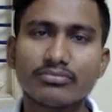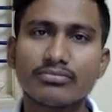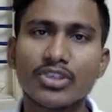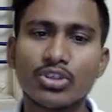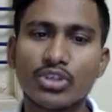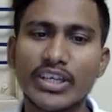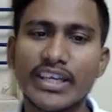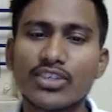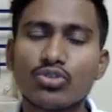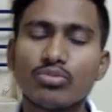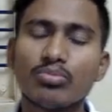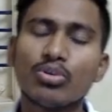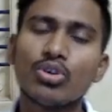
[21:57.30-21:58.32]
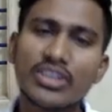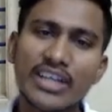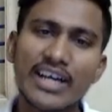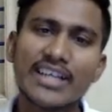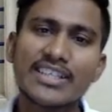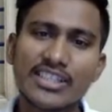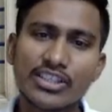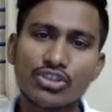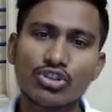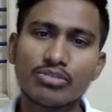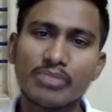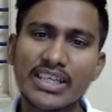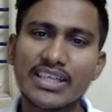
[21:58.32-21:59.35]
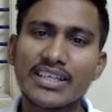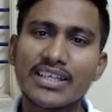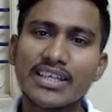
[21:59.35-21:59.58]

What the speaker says: Okay, so both the answers should be